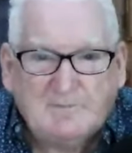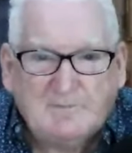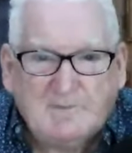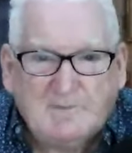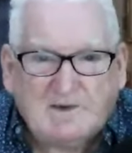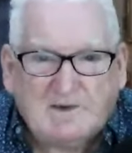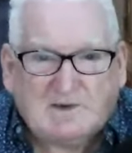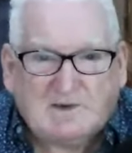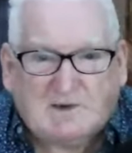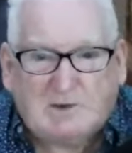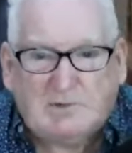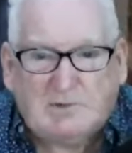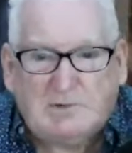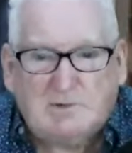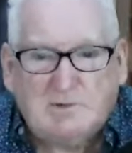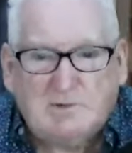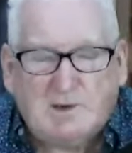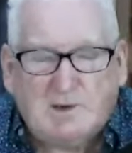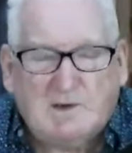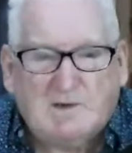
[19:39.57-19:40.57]

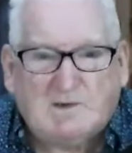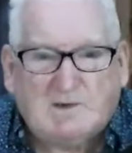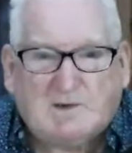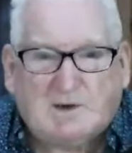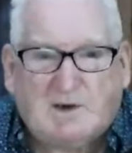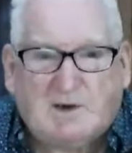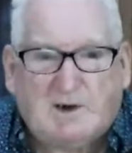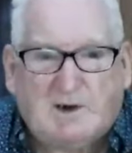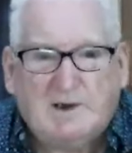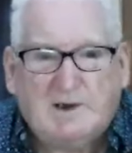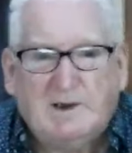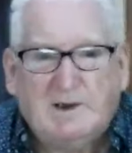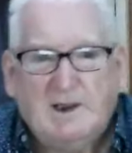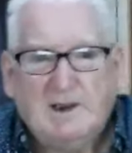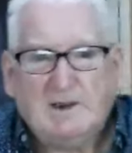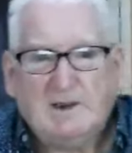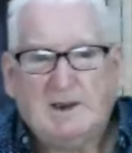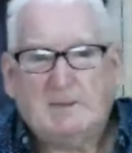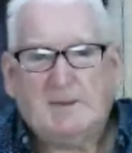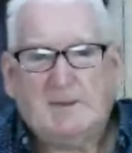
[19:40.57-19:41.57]
Still inside
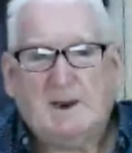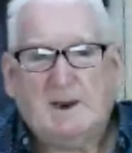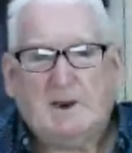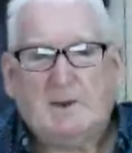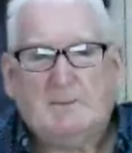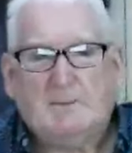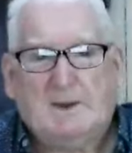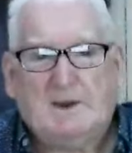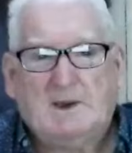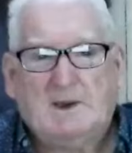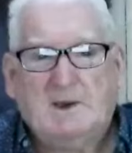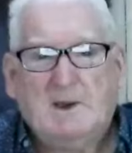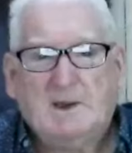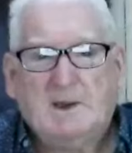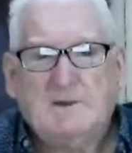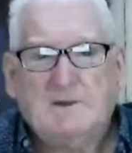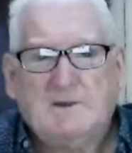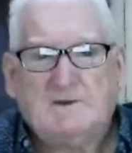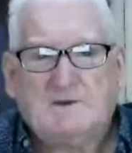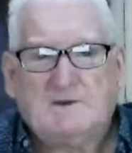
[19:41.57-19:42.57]
the amount of money
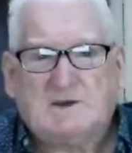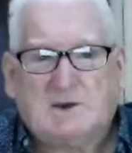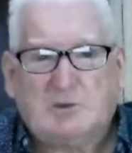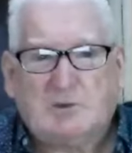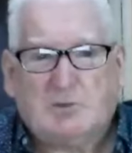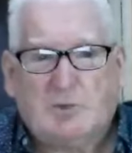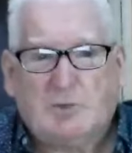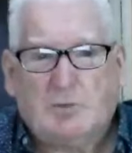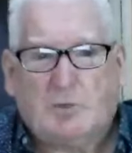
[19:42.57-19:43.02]
that is given.